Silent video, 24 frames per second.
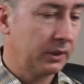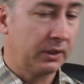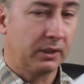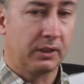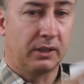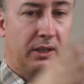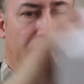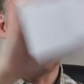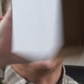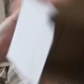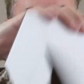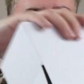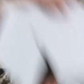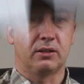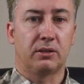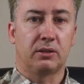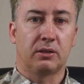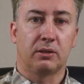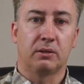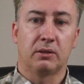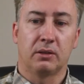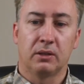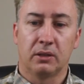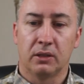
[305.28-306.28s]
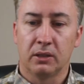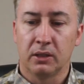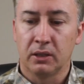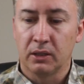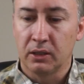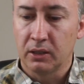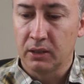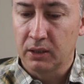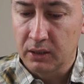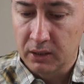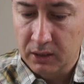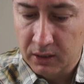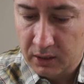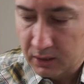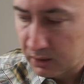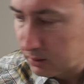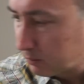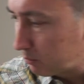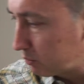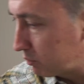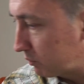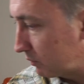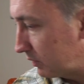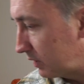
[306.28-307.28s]
And that is
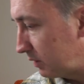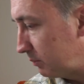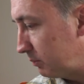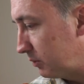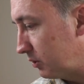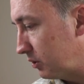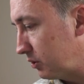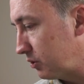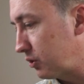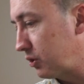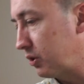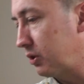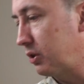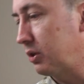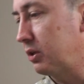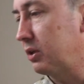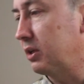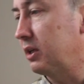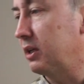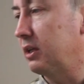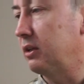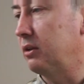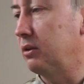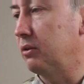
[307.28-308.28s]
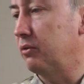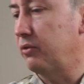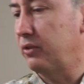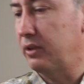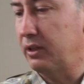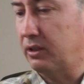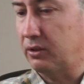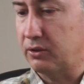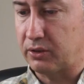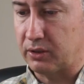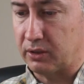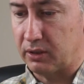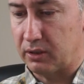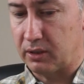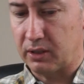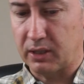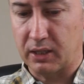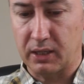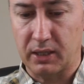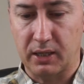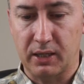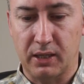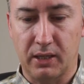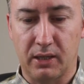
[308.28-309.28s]
pretty much it, nothing else in
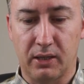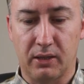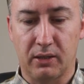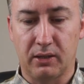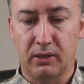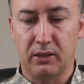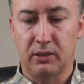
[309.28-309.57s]
there.